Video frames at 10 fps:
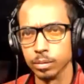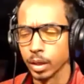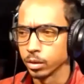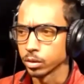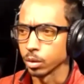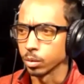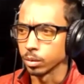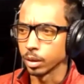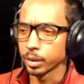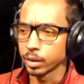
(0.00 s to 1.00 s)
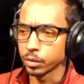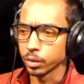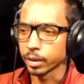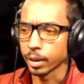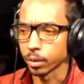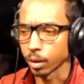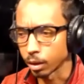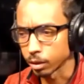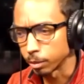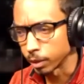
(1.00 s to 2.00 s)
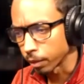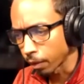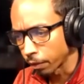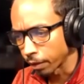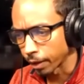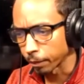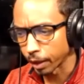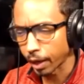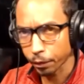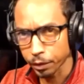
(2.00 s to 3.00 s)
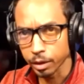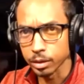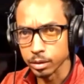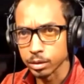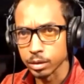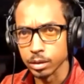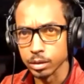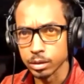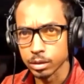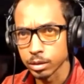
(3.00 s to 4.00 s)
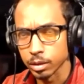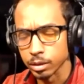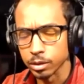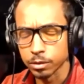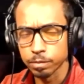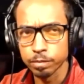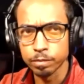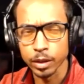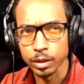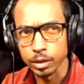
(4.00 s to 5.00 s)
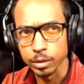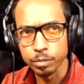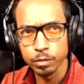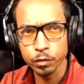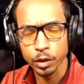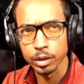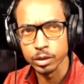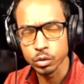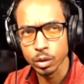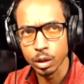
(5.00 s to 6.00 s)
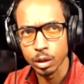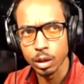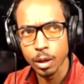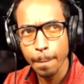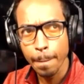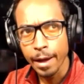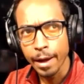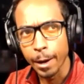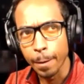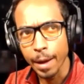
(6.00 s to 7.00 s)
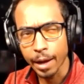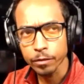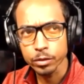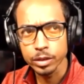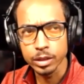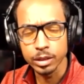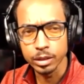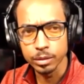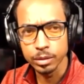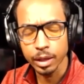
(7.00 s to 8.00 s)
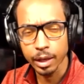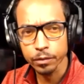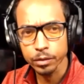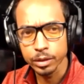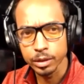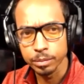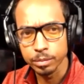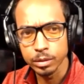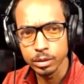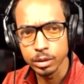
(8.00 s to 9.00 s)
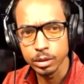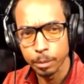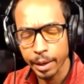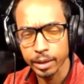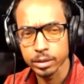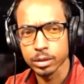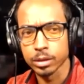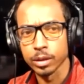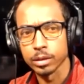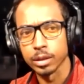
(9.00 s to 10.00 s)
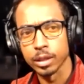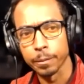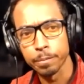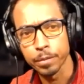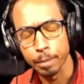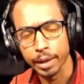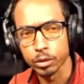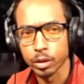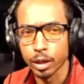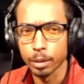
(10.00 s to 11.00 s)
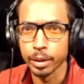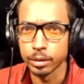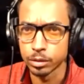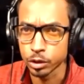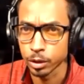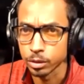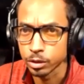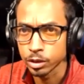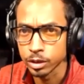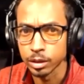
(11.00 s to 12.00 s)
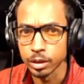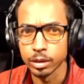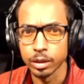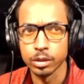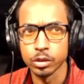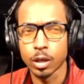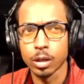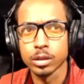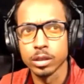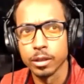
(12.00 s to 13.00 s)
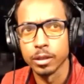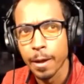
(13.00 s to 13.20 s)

So let me give you a counter argument that I think is fairly strong. After the massacre at the Emanuel AME Church in Charleston,